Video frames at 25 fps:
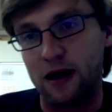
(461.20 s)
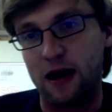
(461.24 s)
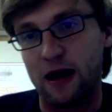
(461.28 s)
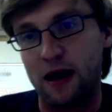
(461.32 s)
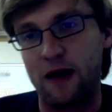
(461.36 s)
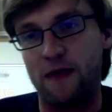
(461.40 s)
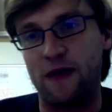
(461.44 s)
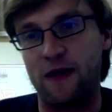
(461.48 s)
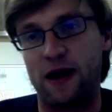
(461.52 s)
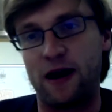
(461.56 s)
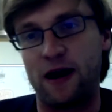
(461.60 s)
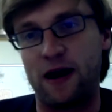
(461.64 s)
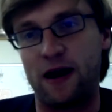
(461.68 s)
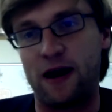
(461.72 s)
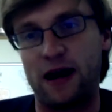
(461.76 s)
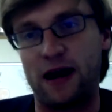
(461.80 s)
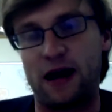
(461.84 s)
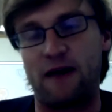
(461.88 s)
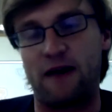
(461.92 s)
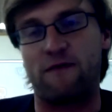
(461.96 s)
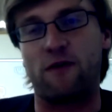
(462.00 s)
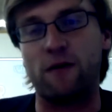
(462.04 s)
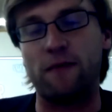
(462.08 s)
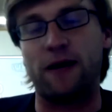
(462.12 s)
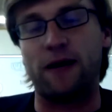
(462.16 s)
And then
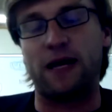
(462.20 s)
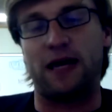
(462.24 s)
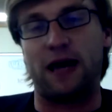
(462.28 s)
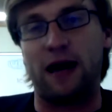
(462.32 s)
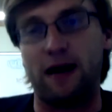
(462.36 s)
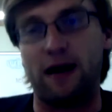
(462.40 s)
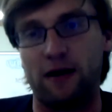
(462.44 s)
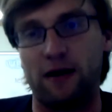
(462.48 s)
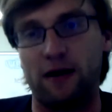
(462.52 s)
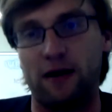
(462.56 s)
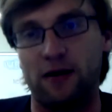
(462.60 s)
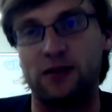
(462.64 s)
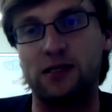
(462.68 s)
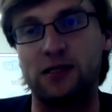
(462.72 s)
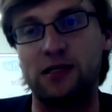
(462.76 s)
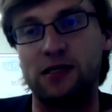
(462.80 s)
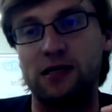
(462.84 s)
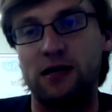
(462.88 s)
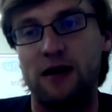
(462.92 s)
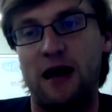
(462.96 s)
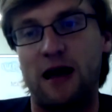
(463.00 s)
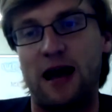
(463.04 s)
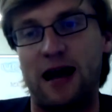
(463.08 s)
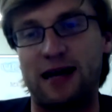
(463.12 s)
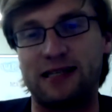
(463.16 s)
everybody else
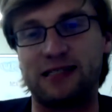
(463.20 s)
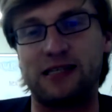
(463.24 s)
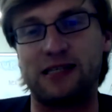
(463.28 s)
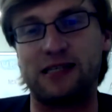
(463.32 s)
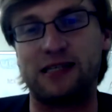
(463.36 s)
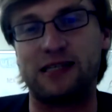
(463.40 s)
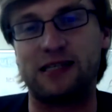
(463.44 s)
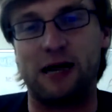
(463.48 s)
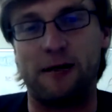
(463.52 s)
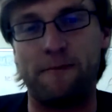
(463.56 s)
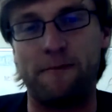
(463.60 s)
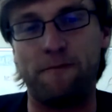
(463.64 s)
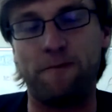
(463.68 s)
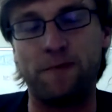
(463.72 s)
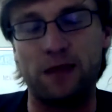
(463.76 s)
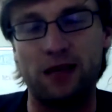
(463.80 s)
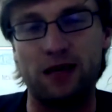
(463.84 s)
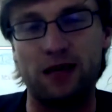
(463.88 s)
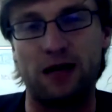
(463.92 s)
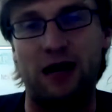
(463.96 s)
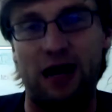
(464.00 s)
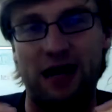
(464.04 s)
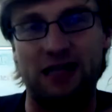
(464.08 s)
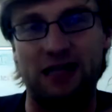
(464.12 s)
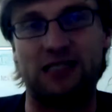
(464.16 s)
has
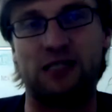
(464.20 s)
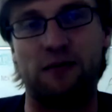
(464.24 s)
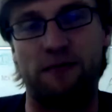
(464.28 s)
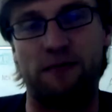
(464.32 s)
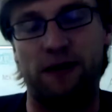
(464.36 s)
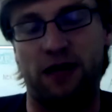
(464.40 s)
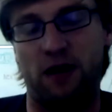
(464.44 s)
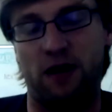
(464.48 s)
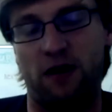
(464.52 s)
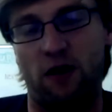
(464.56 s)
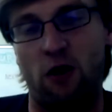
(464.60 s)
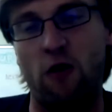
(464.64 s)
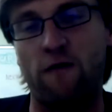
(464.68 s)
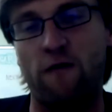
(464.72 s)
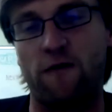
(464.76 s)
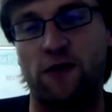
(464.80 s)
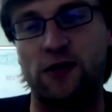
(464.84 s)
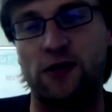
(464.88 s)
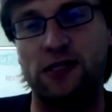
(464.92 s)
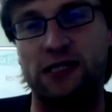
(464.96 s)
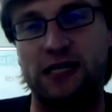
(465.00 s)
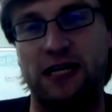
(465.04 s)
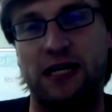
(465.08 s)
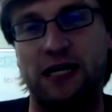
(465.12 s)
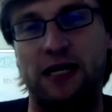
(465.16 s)
to be
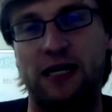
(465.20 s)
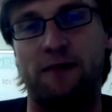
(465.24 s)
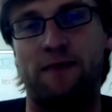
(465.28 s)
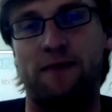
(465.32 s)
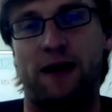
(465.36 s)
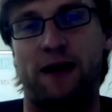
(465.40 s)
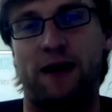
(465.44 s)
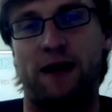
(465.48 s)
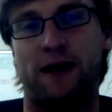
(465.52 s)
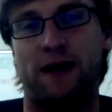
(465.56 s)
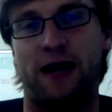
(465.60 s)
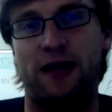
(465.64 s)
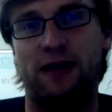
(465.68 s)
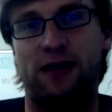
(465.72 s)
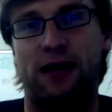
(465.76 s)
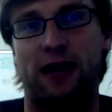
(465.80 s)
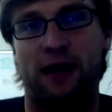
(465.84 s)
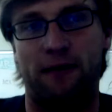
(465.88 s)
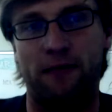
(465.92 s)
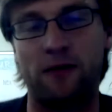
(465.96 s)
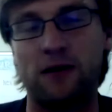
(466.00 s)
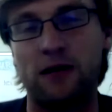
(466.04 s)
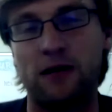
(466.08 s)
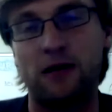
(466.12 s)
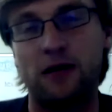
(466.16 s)
overseen by
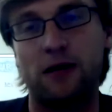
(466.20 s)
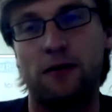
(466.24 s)
them,